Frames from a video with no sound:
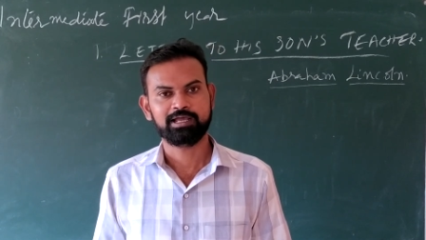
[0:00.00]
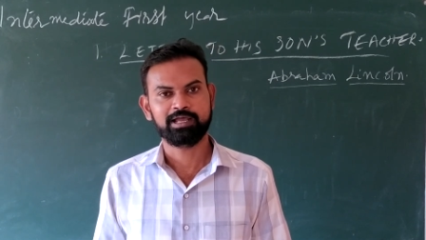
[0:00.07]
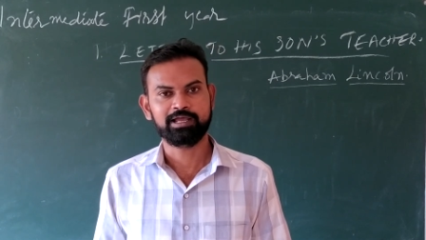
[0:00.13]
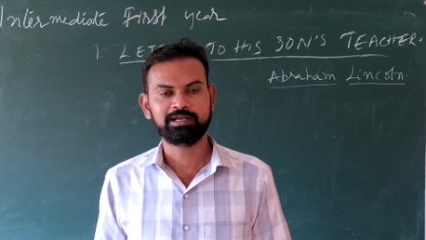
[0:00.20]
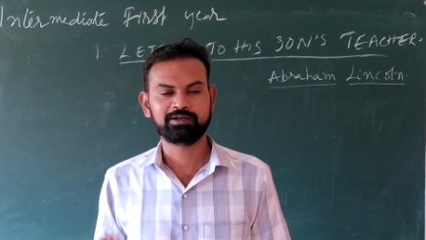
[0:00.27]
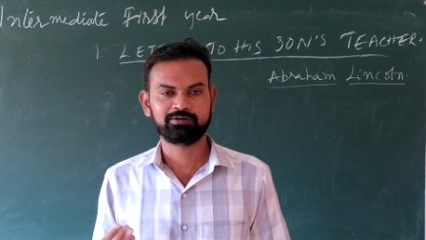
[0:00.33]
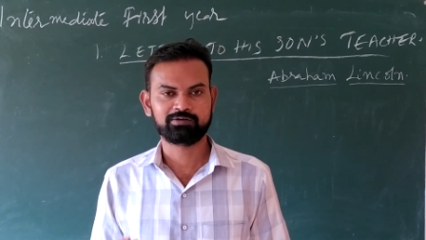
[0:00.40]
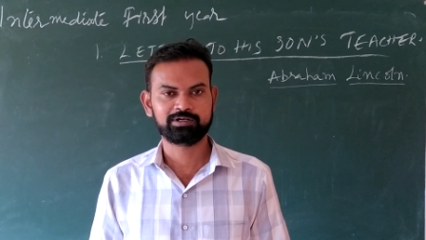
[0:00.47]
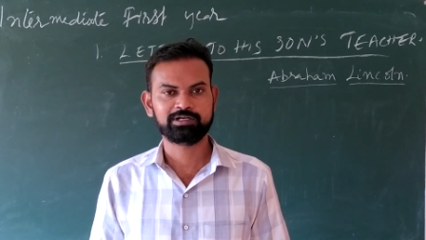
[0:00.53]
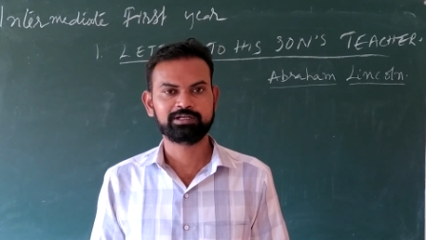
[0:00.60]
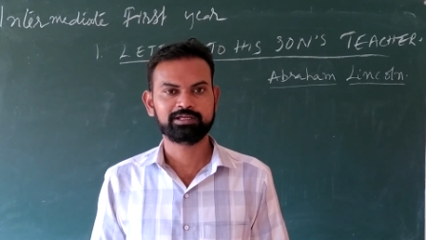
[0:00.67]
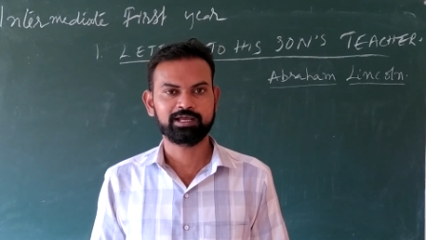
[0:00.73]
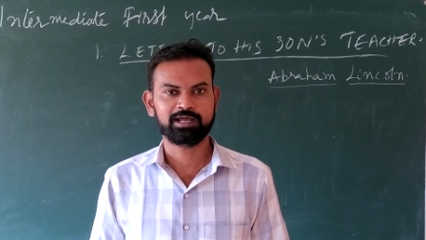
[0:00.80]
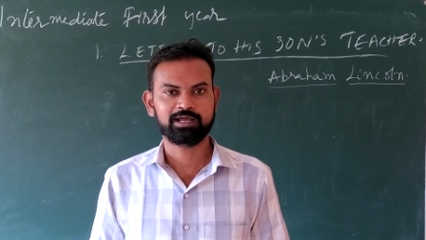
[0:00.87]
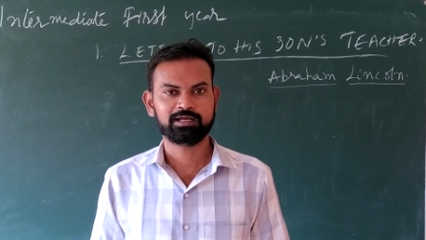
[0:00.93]
in our
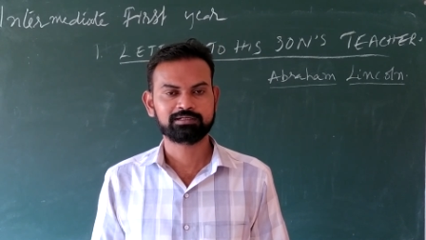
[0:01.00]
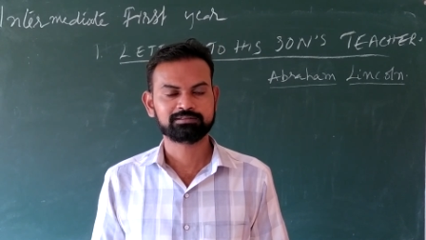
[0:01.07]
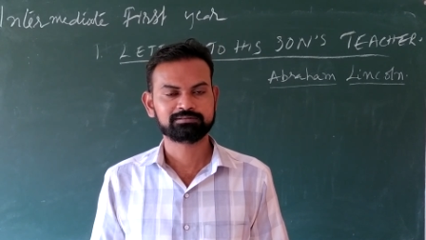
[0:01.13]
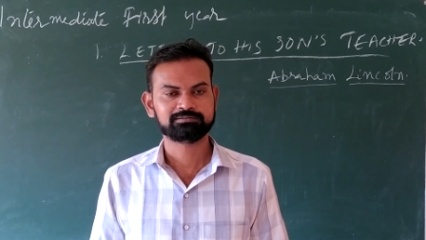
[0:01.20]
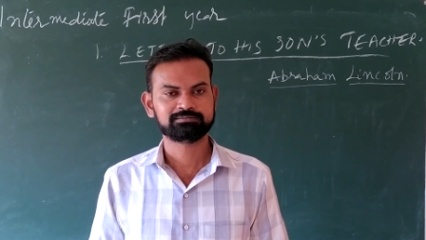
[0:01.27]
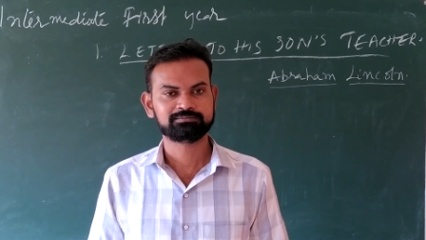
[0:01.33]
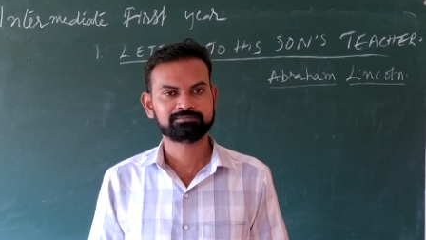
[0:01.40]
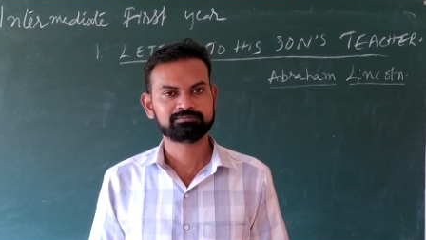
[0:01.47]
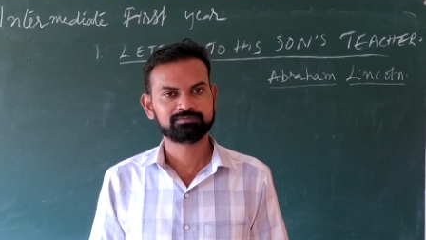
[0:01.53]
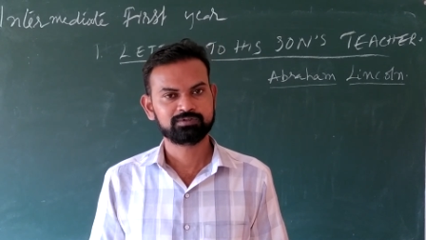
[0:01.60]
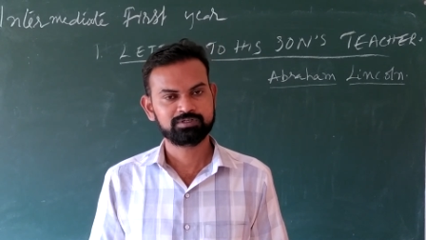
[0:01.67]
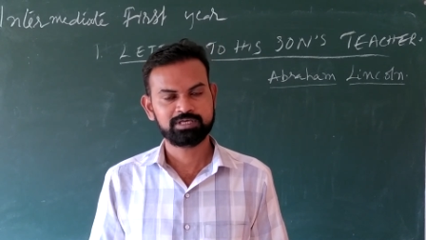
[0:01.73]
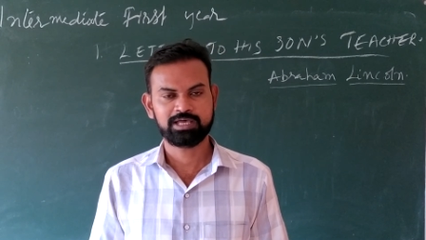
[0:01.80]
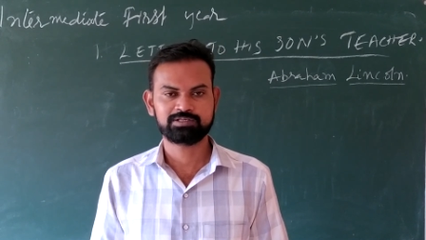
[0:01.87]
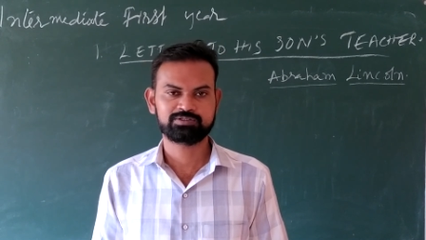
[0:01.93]
India
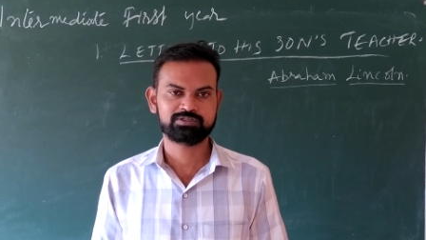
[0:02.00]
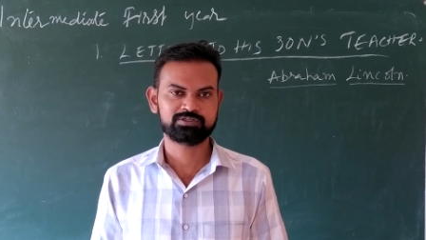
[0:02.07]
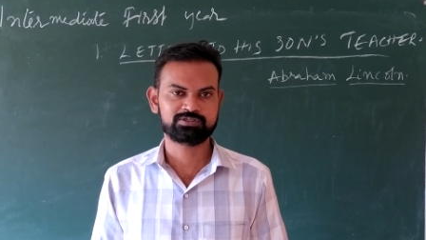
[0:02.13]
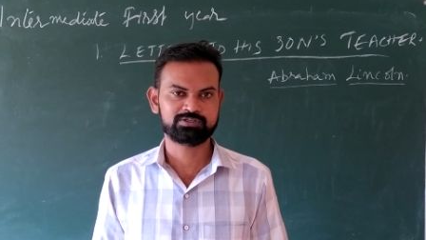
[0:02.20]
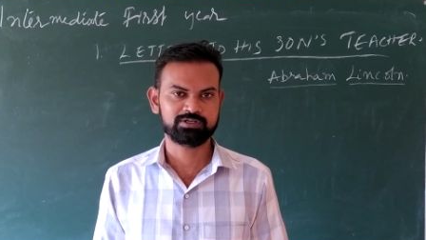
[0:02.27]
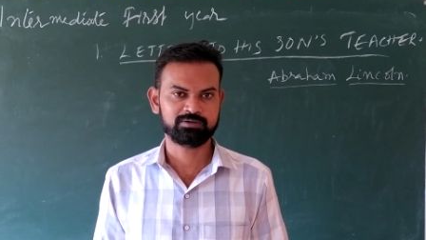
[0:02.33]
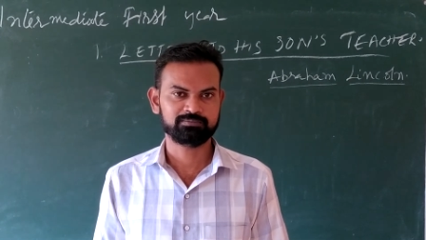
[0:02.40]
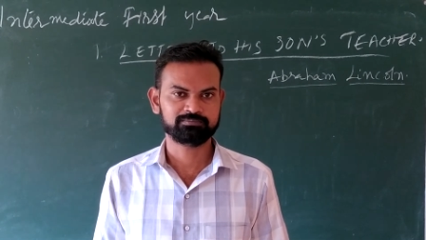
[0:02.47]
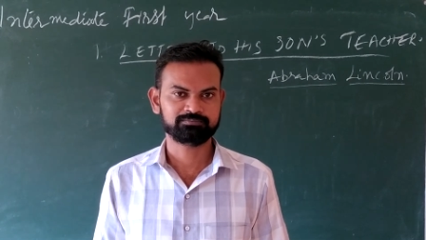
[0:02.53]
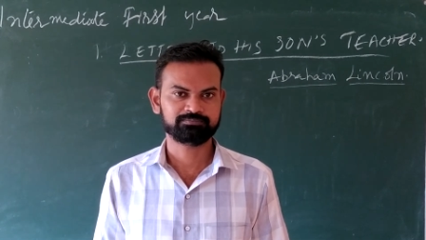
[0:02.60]
caste system.